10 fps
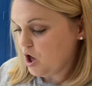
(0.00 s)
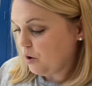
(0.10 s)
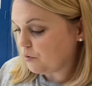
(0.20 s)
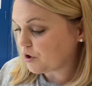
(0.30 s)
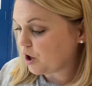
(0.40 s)

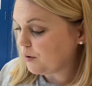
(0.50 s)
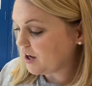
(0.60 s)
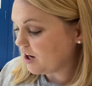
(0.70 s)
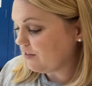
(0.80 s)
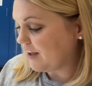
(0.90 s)
We're going
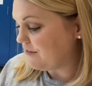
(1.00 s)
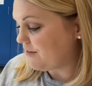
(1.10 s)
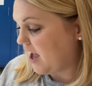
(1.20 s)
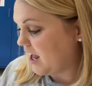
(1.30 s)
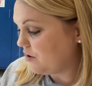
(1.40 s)
on a leaf
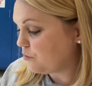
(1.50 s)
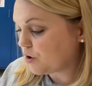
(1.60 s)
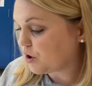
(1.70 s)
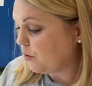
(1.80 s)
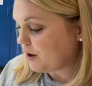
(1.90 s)
hunt. We're
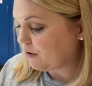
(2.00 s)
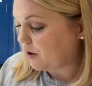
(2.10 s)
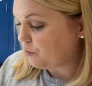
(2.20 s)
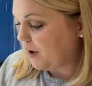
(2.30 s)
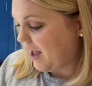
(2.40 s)
going right
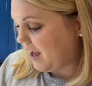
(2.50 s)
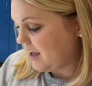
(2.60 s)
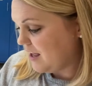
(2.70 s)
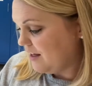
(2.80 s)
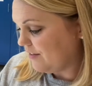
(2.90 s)
away.
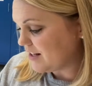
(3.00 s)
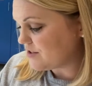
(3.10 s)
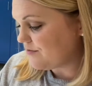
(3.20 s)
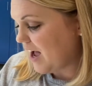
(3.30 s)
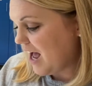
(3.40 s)
Let's
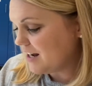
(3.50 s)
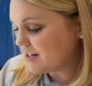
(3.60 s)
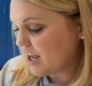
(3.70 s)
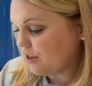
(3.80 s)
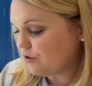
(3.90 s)
find
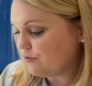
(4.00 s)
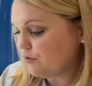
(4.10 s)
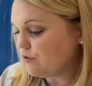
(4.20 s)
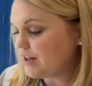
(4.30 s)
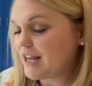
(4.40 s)

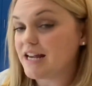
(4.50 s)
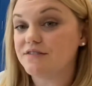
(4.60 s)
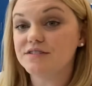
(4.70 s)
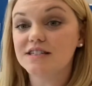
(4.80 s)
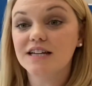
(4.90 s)
colorful
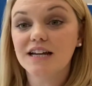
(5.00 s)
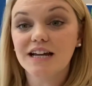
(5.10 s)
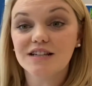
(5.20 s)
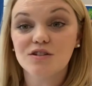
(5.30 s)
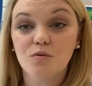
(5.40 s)
leaves.
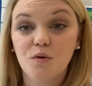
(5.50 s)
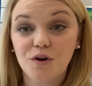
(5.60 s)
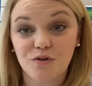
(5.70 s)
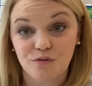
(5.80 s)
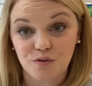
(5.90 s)
It's a
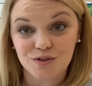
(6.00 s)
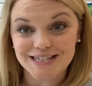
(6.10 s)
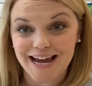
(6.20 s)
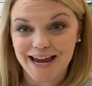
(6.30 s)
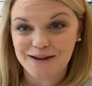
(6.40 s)
wonderful
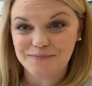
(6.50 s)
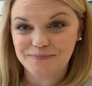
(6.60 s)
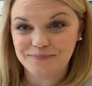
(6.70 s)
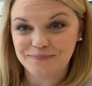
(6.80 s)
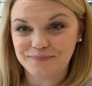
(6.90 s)
day.
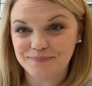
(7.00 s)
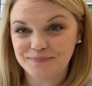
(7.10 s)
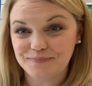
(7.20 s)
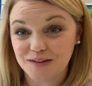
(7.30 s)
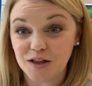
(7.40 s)

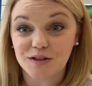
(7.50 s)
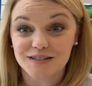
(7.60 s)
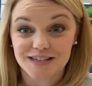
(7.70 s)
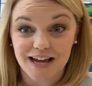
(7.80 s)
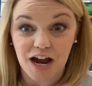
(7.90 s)
That
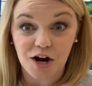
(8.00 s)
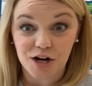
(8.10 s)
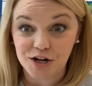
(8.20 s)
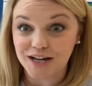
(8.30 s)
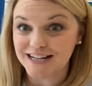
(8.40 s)
looks like our
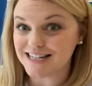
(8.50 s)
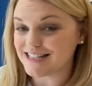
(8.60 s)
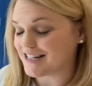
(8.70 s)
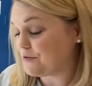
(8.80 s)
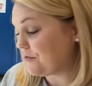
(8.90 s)
area,
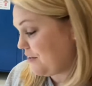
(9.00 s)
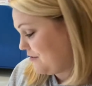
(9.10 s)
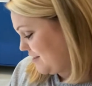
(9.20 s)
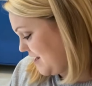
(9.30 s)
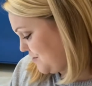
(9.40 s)
doesn't it, with all the
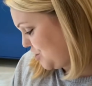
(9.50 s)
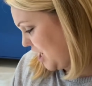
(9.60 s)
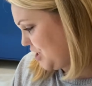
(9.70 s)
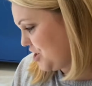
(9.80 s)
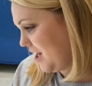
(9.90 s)
leaves
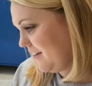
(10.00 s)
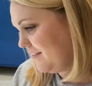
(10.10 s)
changing?